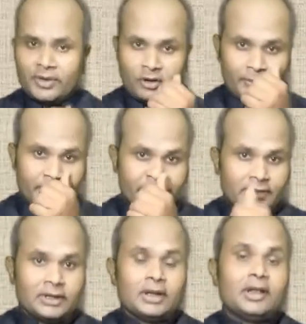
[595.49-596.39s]

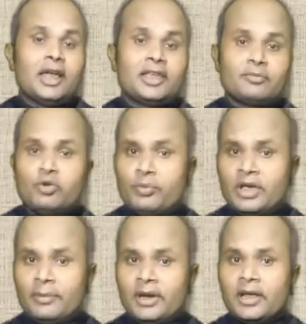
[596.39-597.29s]
office like
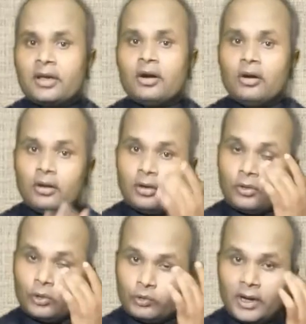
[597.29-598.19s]
Bhumi Abhilekh
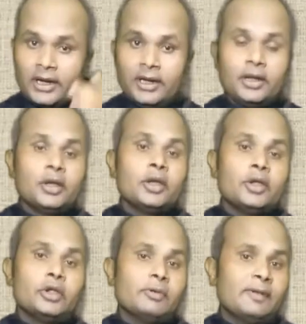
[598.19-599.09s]
or Kotwali,
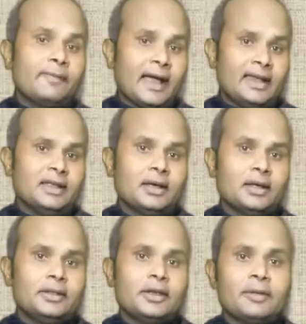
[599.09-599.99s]
you will find
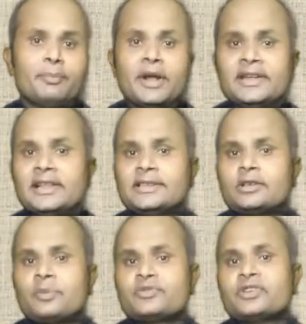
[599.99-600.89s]
their
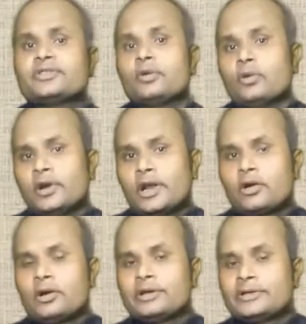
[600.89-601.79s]
bundles of such old
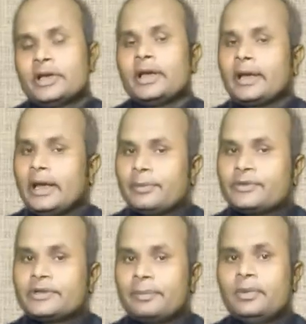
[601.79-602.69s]
records
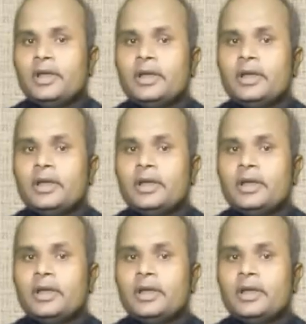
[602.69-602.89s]
kept safely